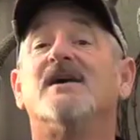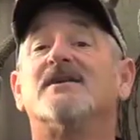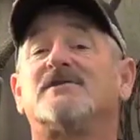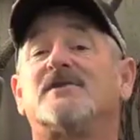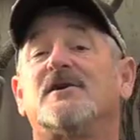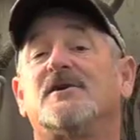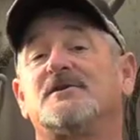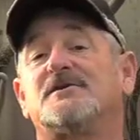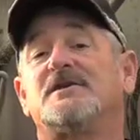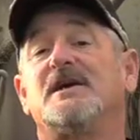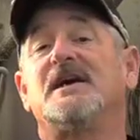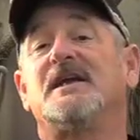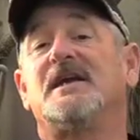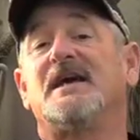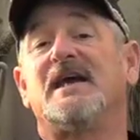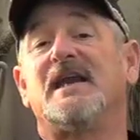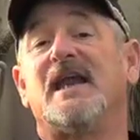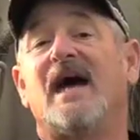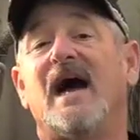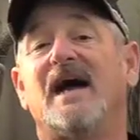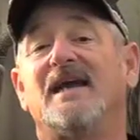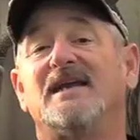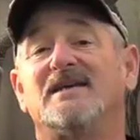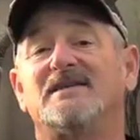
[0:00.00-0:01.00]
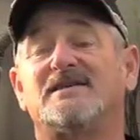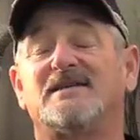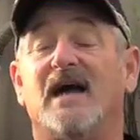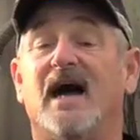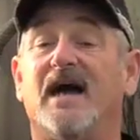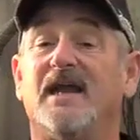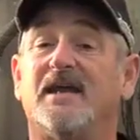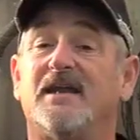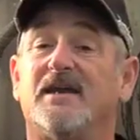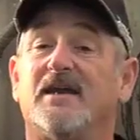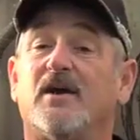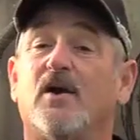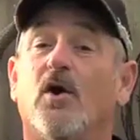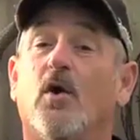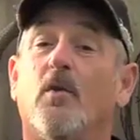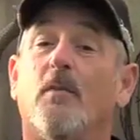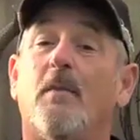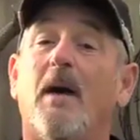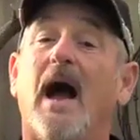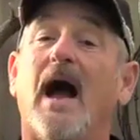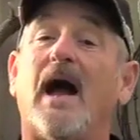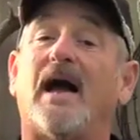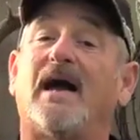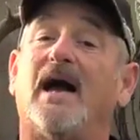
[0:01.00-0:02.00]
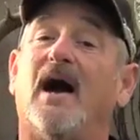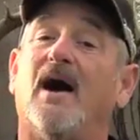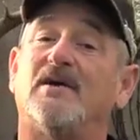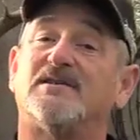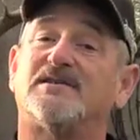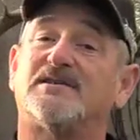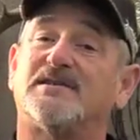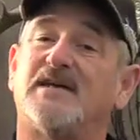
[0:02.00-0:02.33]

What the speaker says: So Tina and I decided to go back out,